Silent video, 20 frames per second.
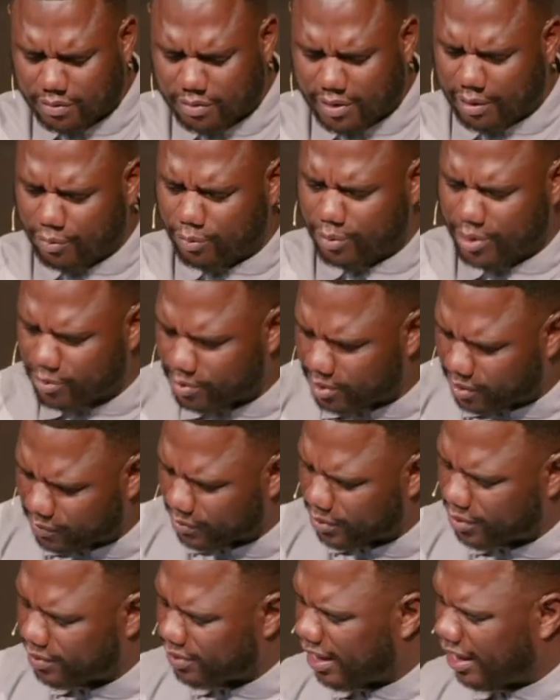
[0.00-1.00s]
that where we
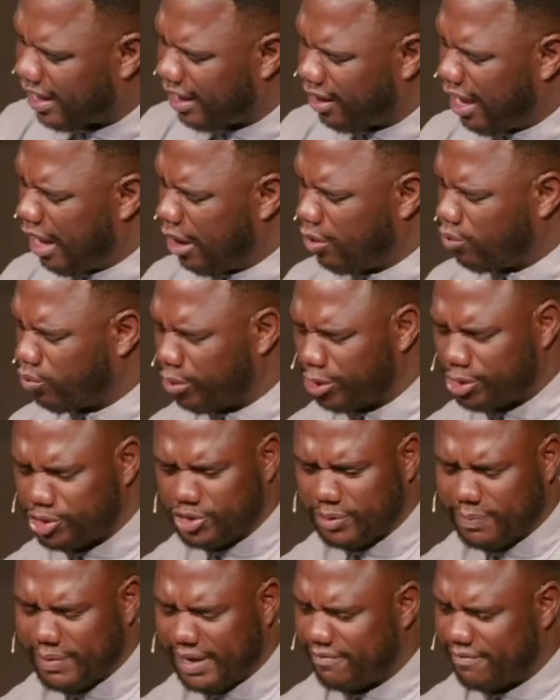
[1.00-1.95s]
were, how, how worship